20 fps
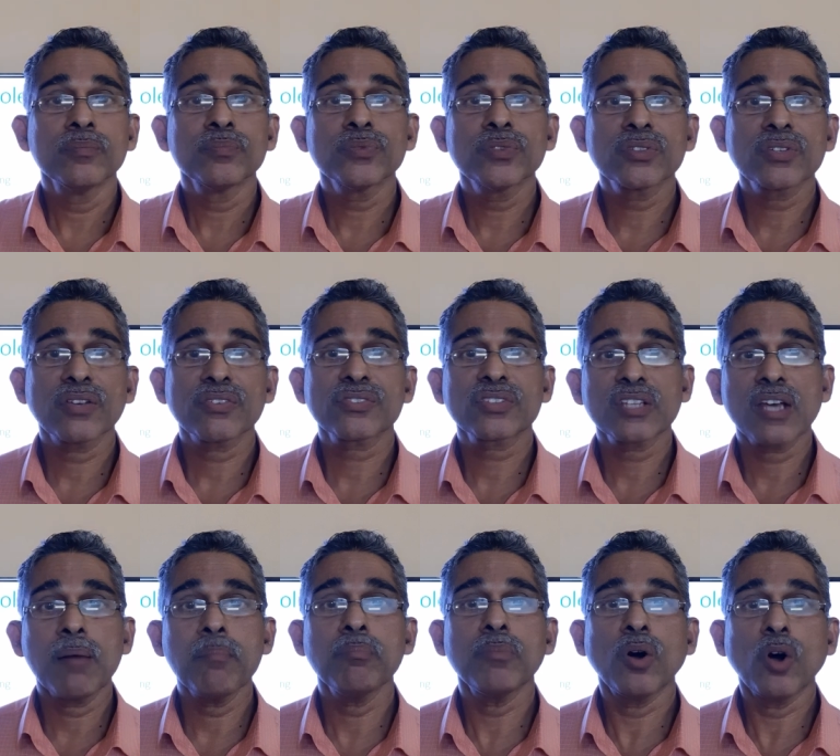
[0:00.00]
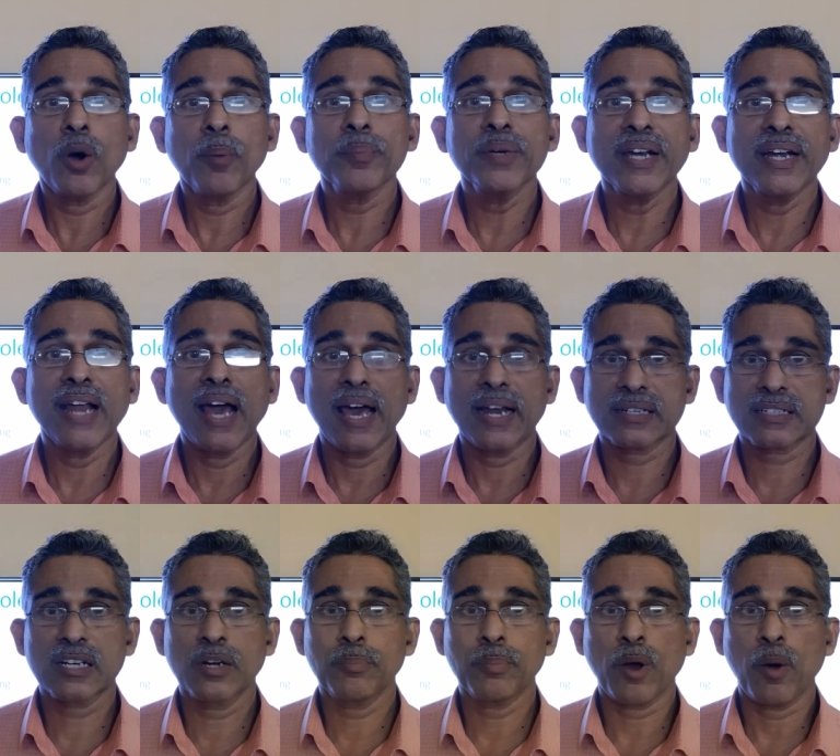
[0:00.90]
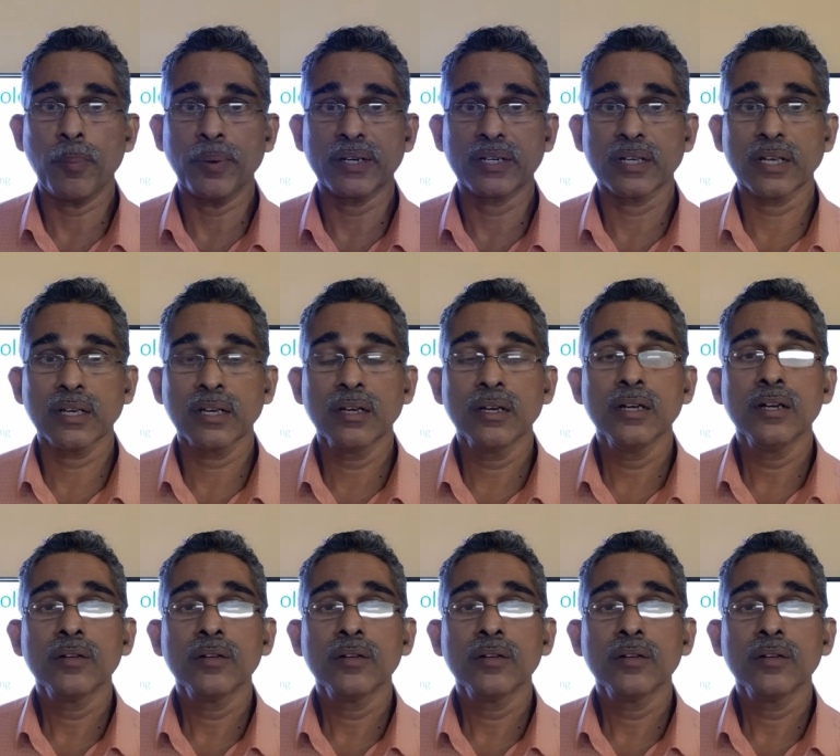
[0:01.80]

this has some omnidirectional property